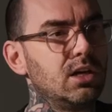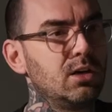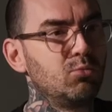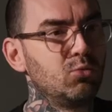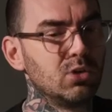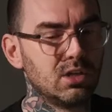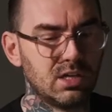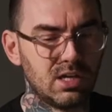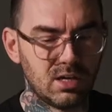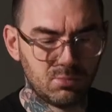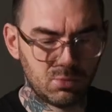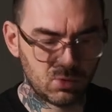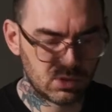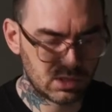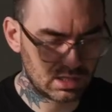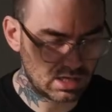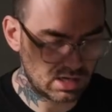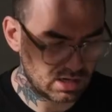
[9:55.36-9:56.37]
I'm really happy
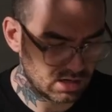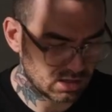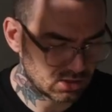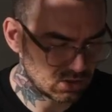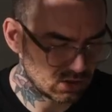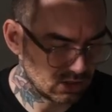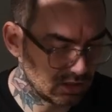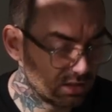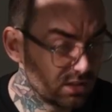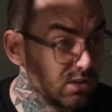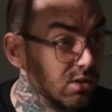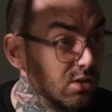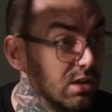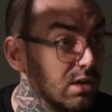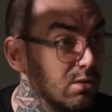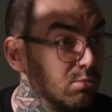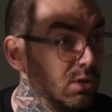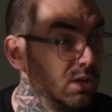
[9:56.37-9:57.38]
with that actually. So
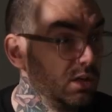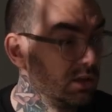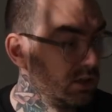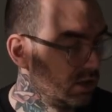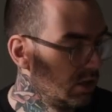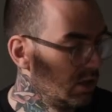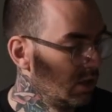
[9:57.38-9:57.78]
let me